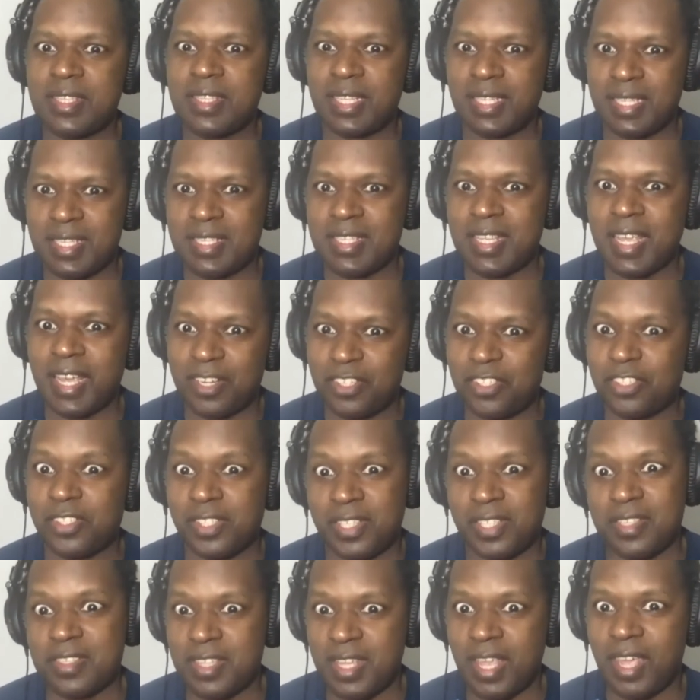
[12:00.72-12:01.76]
that he's actually
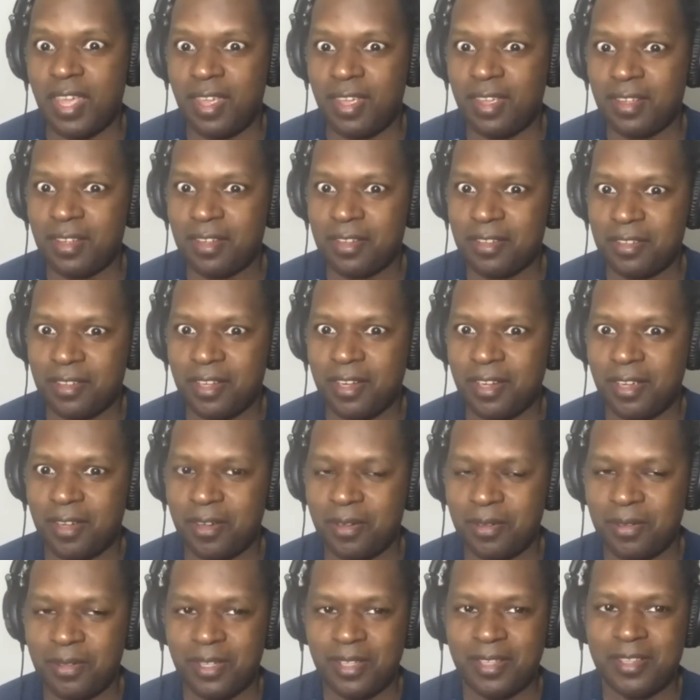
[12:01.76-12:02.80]
saying, you know?